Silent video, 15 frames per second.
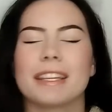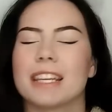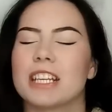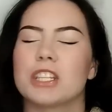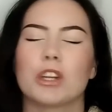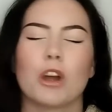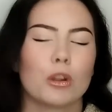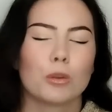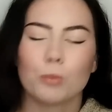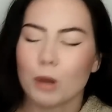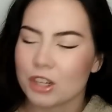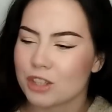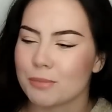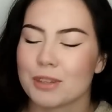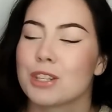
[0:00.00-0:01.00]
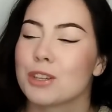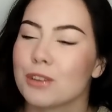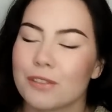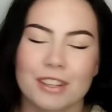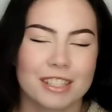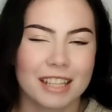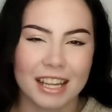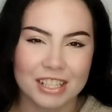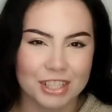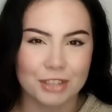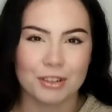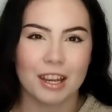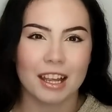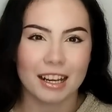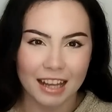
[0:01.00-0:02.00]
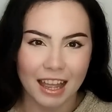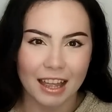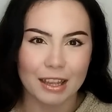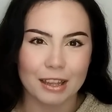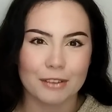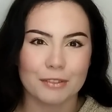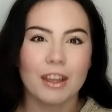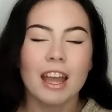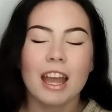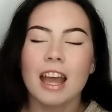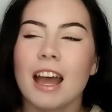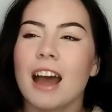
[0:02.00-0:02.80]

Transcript: I did not watch Miss Universe Nigeria live.